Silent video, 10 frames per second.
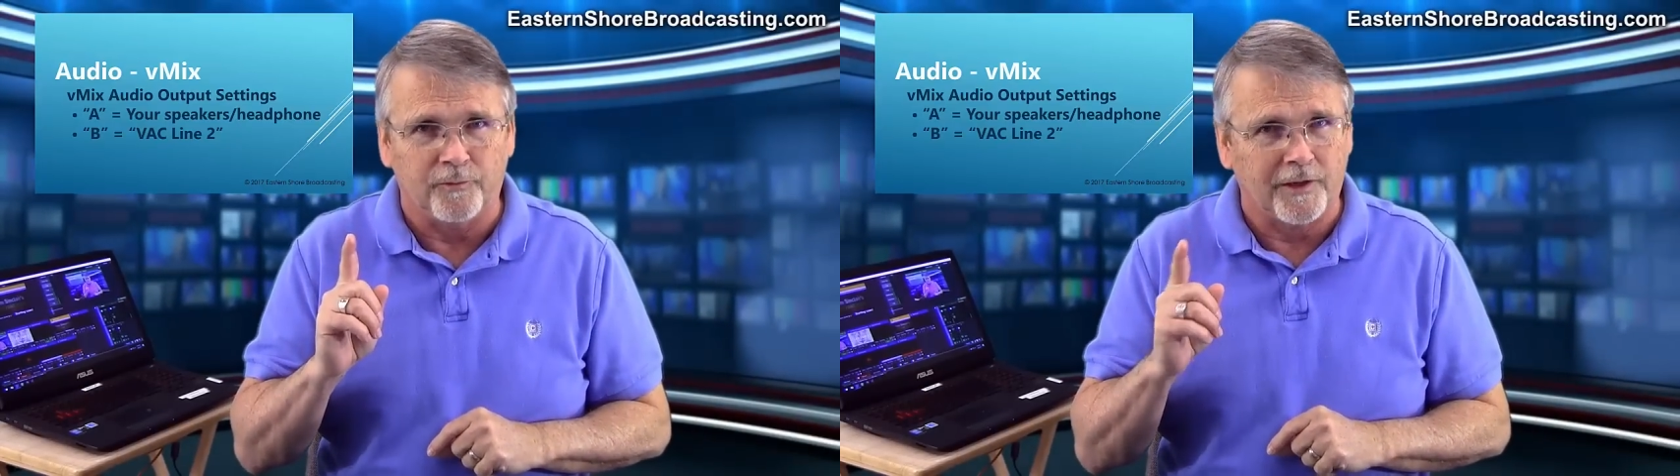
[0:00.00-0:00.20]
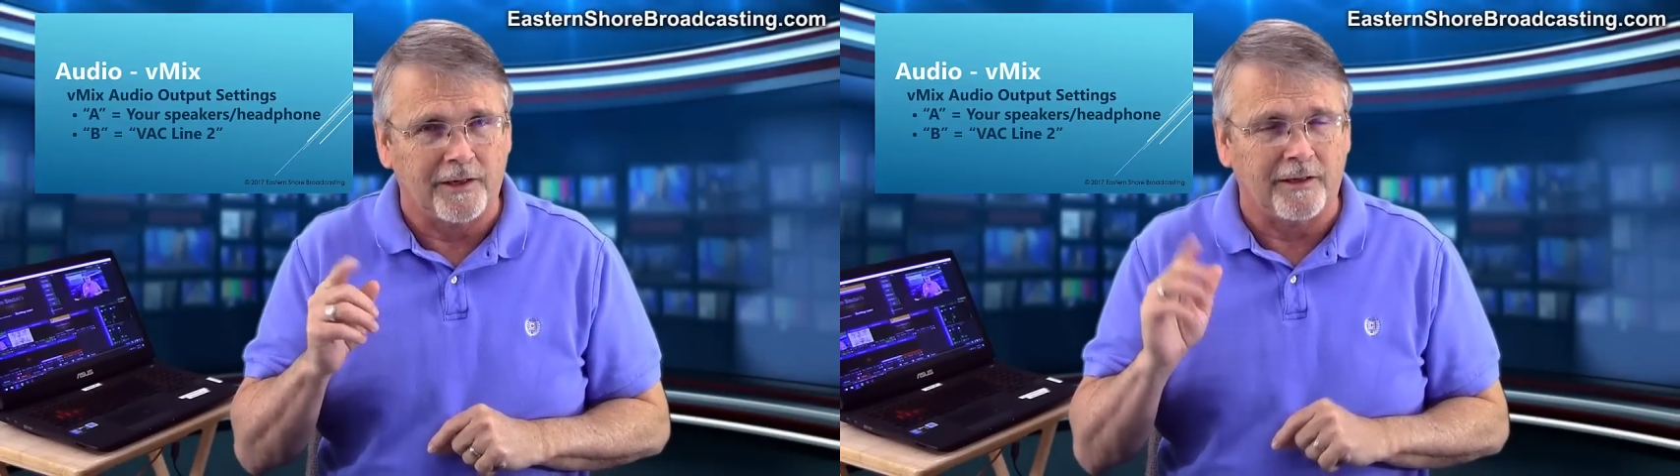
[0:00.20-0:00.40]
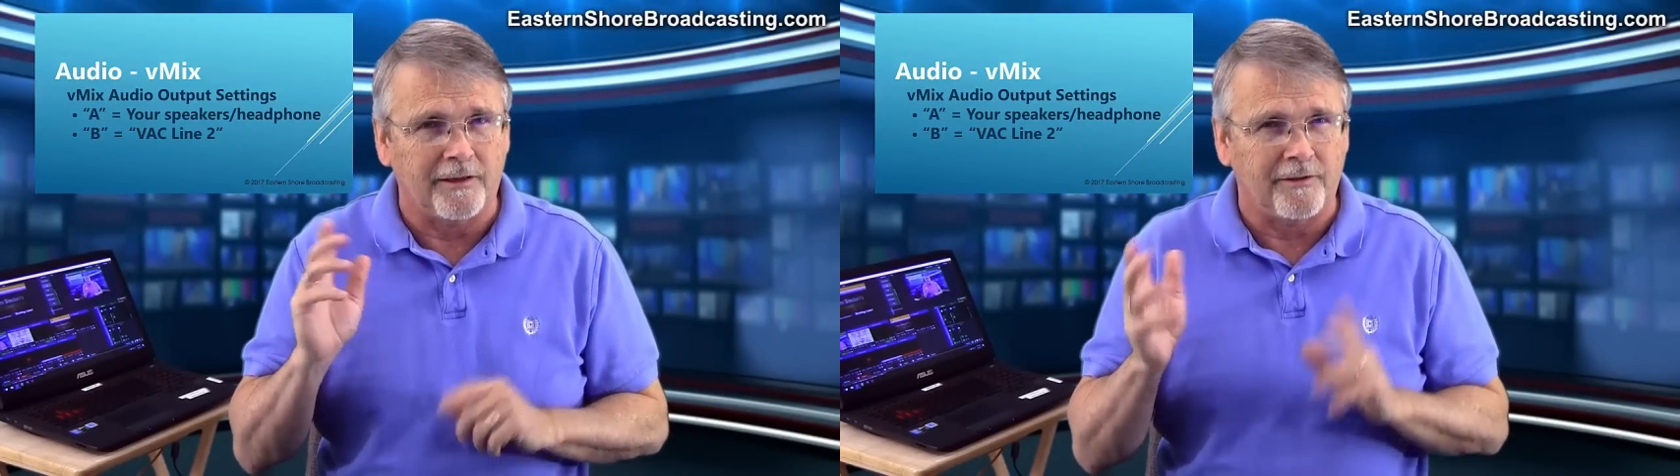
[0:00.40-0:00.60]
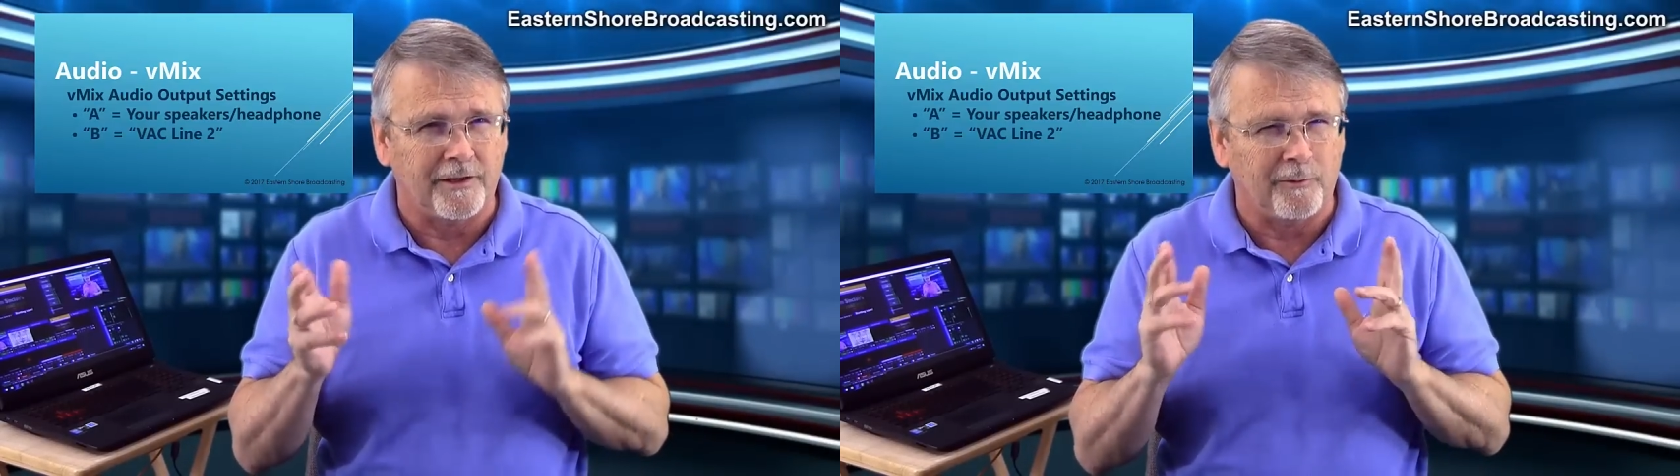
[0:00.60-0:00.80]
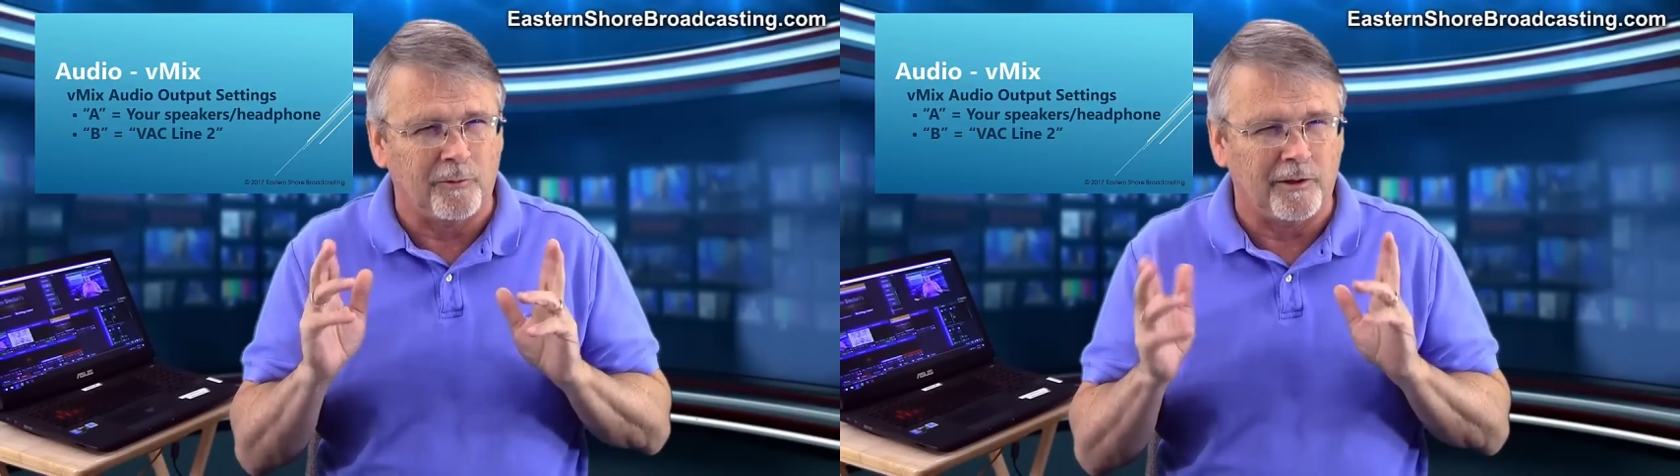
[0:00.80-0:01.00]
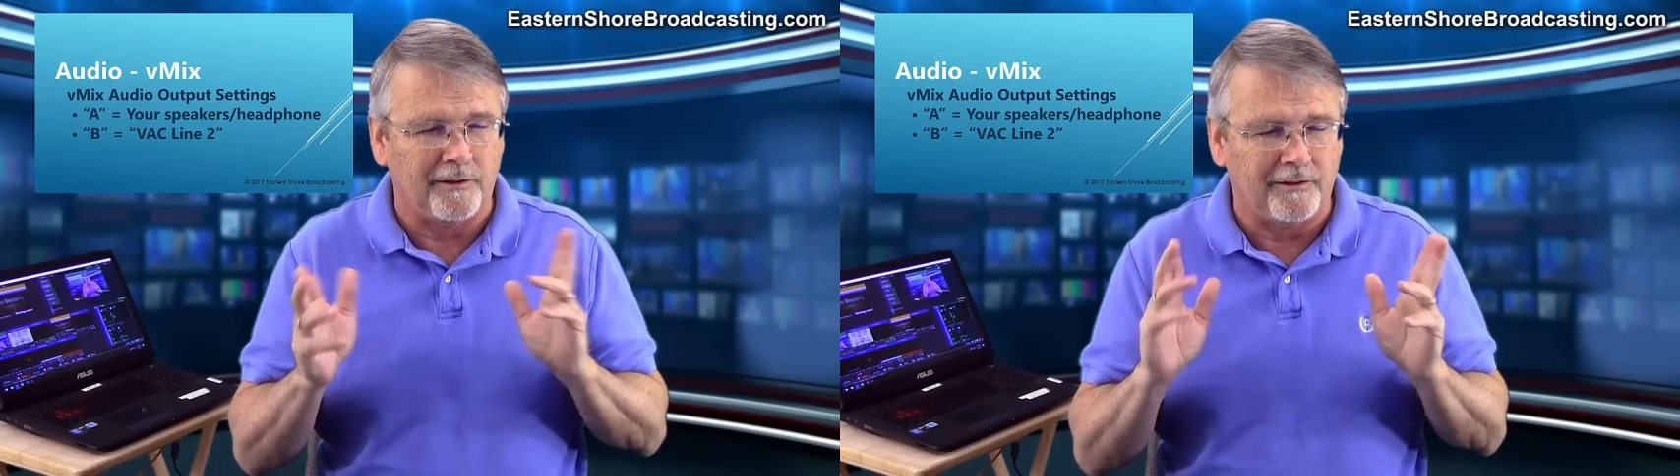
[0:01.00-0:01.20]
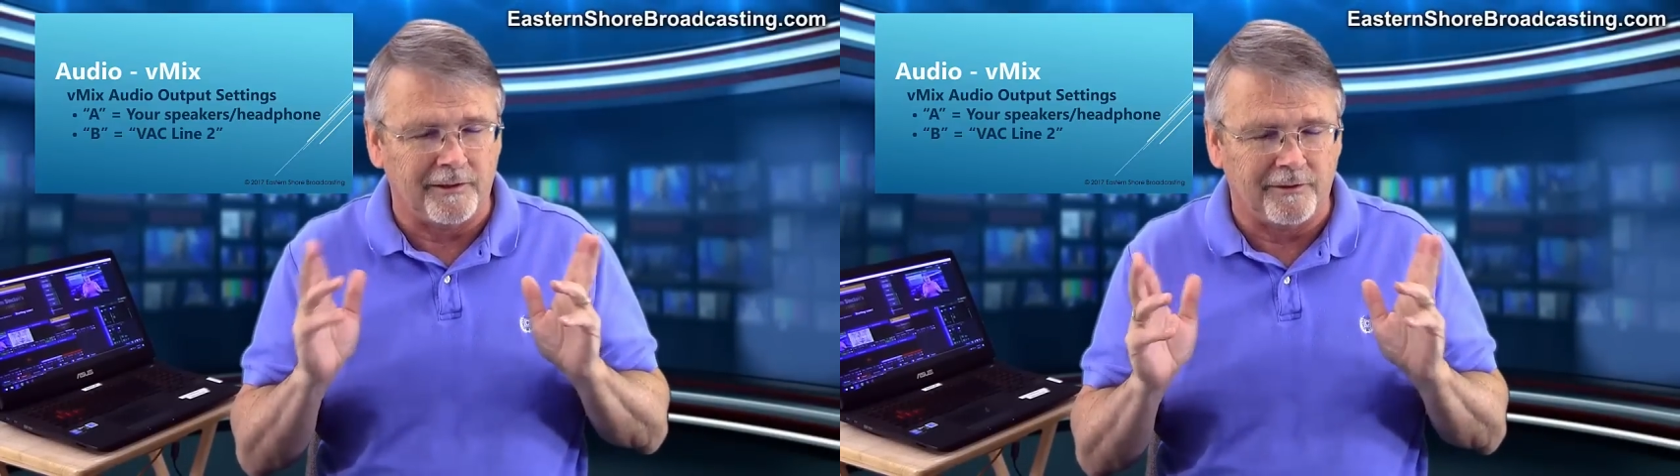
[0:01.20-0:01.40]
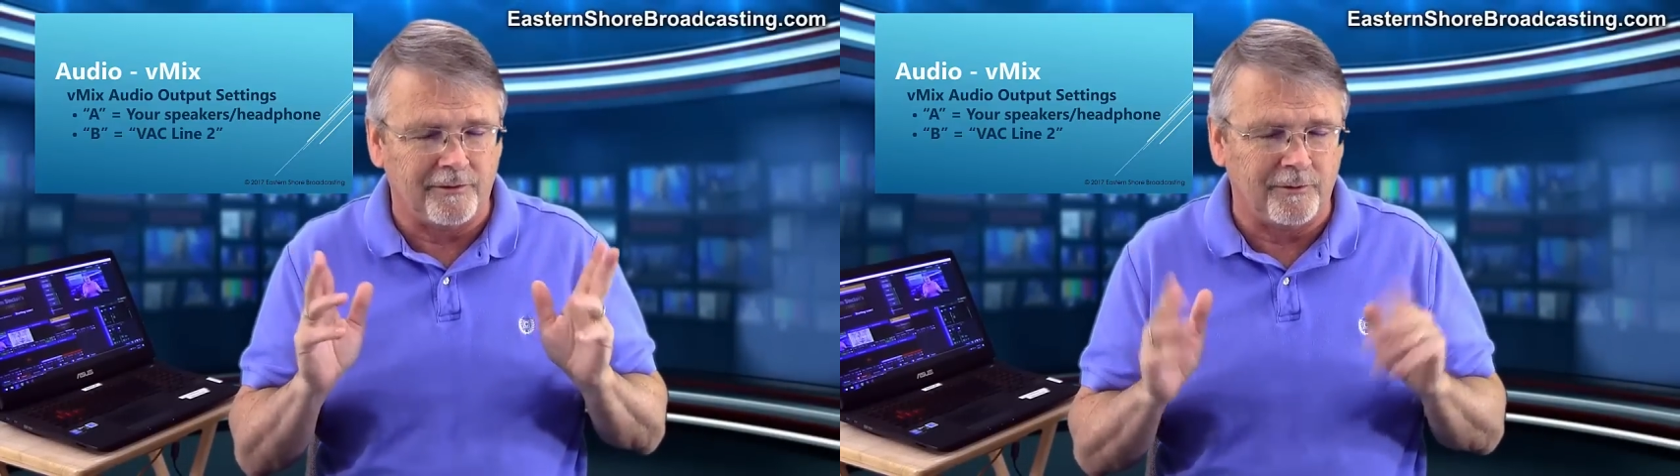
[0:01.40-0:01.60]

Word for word: kind of like thing 1 and thing